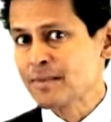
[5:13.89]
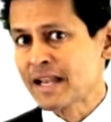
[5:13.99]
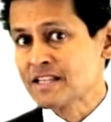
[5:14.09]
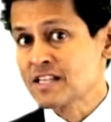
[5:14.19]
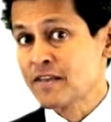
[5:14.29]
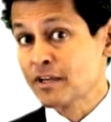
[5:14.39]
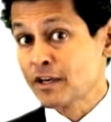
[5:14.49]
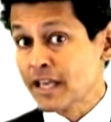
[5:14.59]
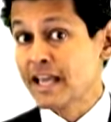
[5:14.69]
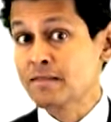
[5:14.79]
But let's say if you're
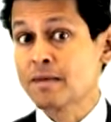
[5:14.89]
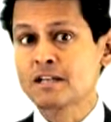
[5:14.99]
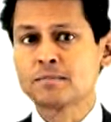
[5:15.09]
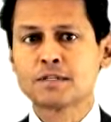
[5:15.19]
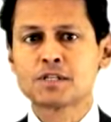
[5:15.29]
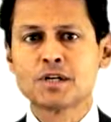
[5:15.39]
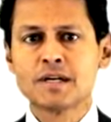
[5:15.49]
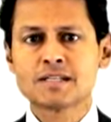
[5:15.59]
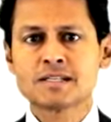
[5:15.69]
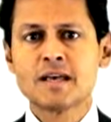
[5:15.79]
looking at multiple
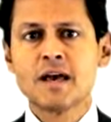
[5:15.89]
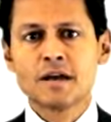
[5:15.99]
choice,